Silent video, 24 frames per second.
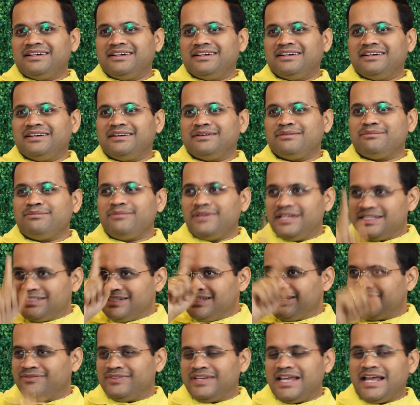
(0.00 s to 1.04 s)

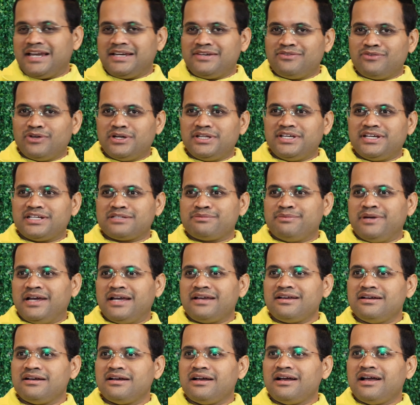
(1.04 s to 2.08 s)
let's say 10, 12 years
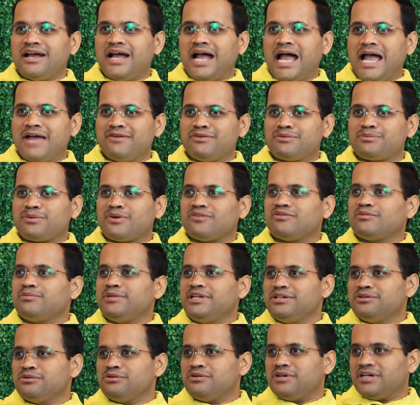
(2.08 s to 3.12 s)
back, I would
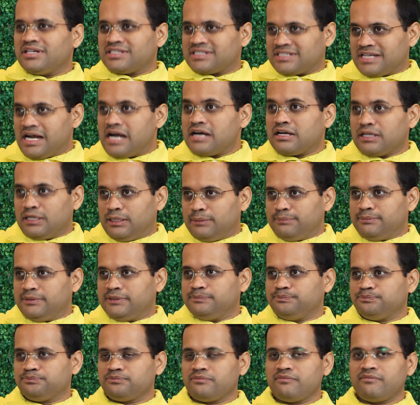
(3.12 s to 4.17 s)
probably do a
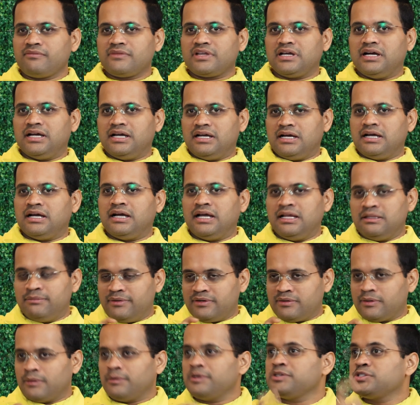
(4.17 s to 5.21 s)
startup.
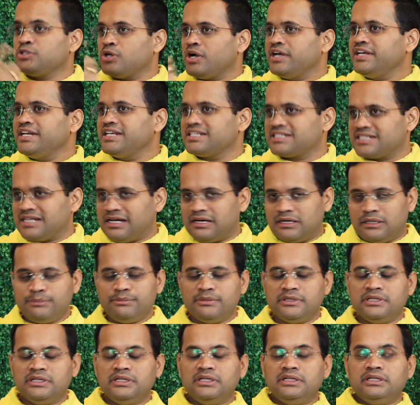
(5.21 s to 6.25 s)
I'll probably join a
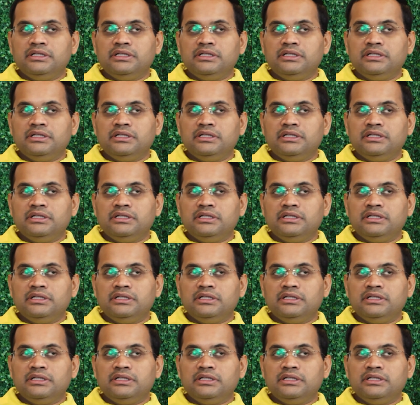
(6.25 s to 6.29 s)
startup.